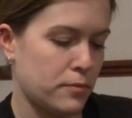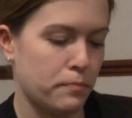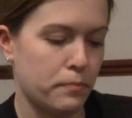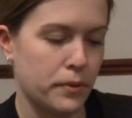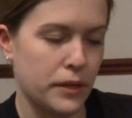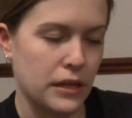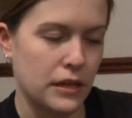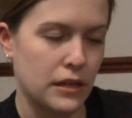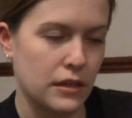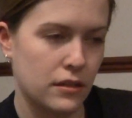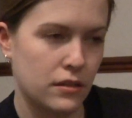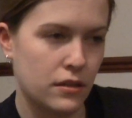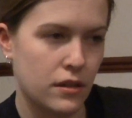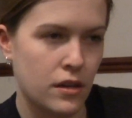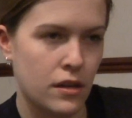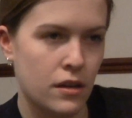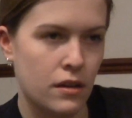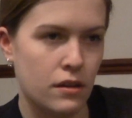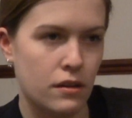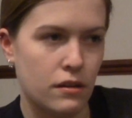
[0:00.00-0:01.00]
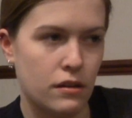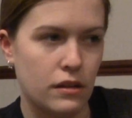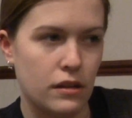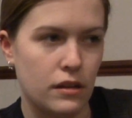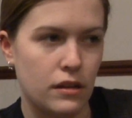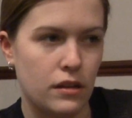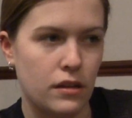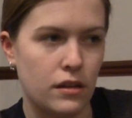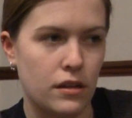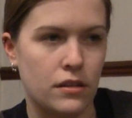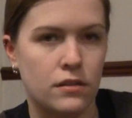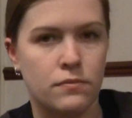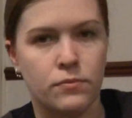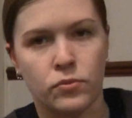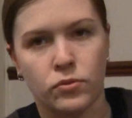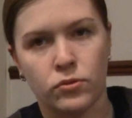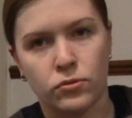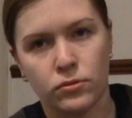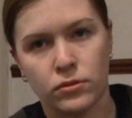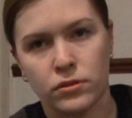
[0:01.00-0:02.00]
But it's
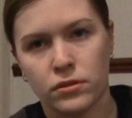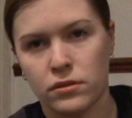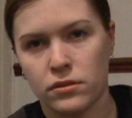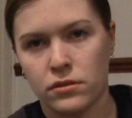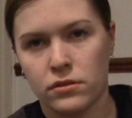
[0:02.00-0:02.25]
more,